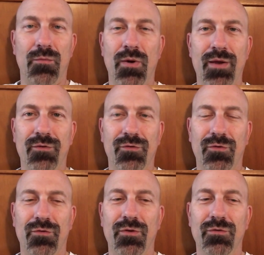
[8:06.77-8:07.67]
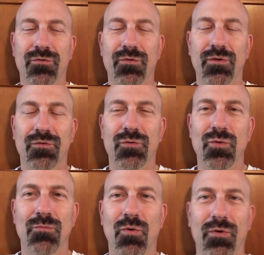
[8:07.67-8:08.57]
Our brand is just is is
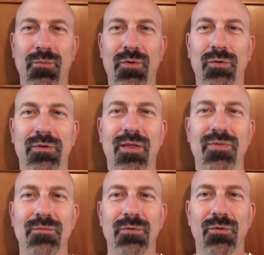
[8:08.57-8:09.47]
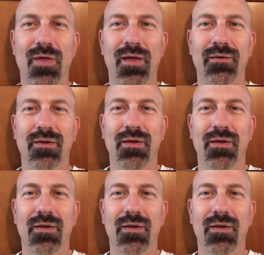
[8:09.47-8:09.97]
too important. We couldn't let them do that."